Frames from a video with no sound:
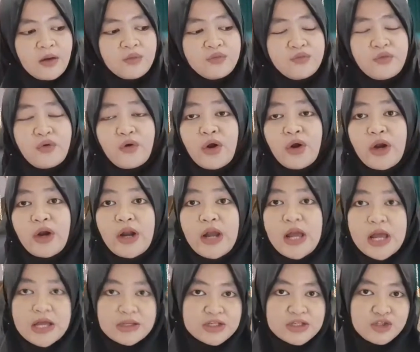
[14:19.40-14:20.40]
for
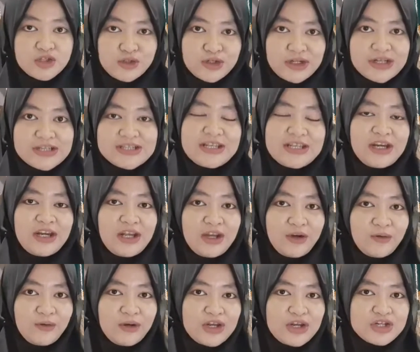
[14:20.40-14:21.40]
the students in
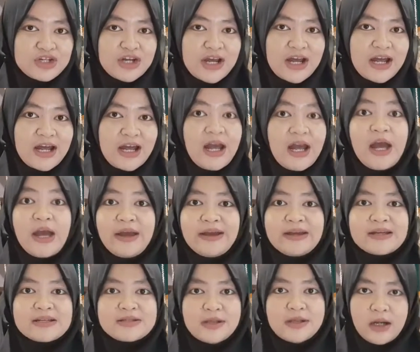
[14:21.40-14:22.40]
Indonesia
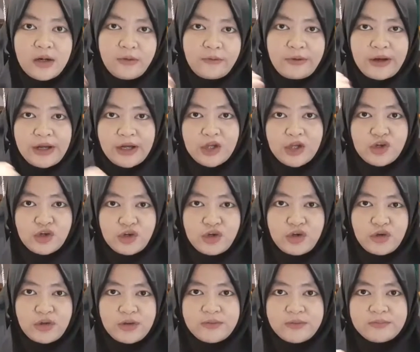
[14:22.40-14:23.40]
is already
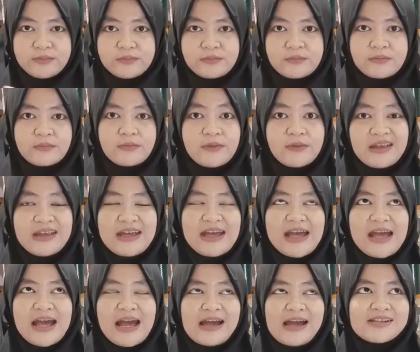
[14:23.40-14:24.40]
good,
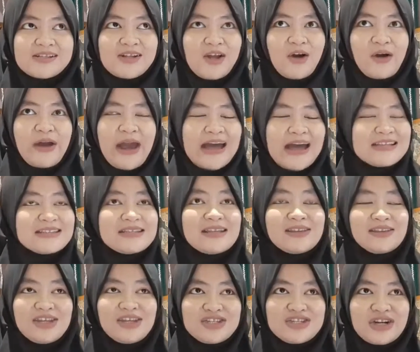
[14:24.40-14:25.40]
as long as the
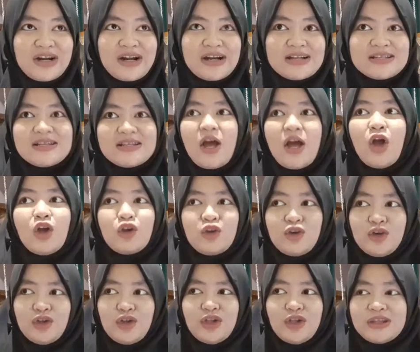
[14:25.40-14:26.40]
teachers
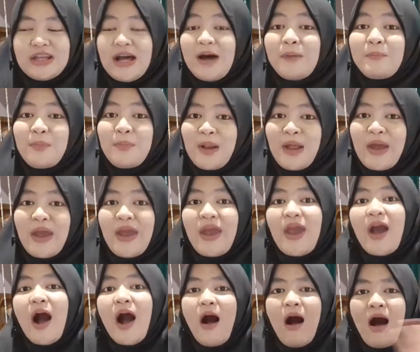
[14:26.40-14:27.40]
could
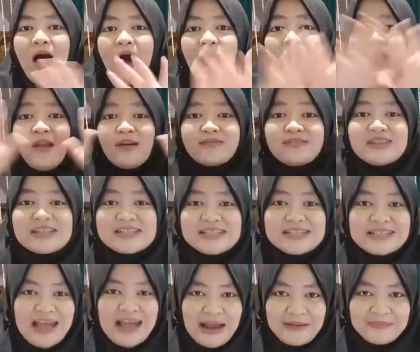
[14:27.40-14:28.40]
apply all of the
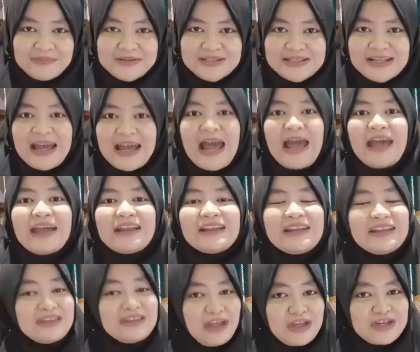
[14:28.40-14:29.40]
steps in
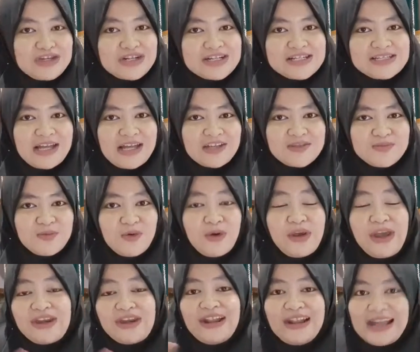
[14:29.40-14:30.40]
the teacher's textbook
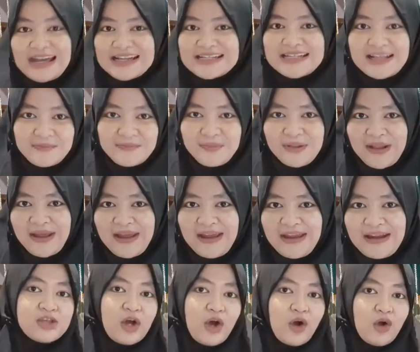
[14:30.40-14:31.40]
in the lesson
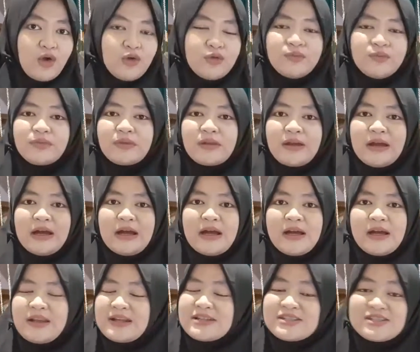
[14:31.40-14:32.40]
plan. So
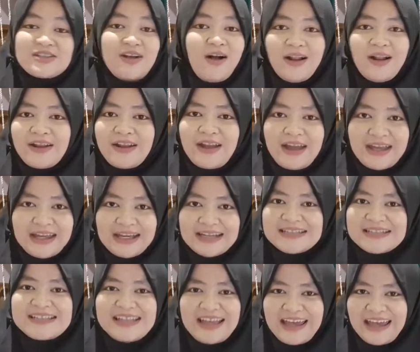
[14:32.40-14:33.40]
that's all that I can
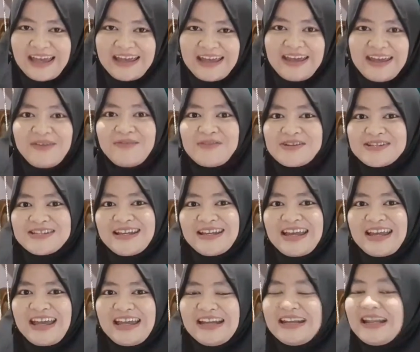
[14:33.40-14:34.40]
say. Once
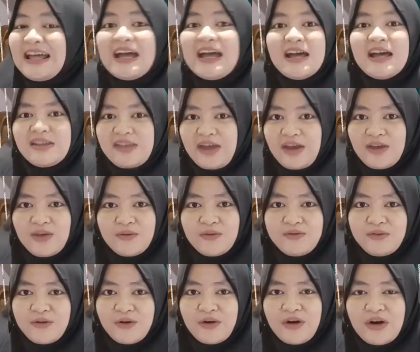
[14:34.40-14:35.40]
again, thank you
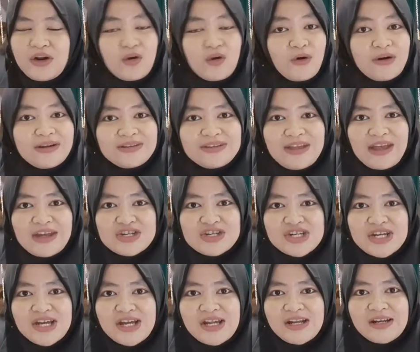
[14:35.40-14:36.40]
for your
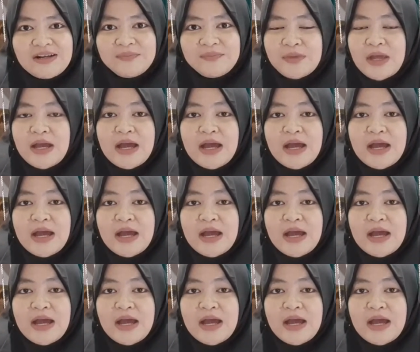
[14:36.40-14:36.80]
attention.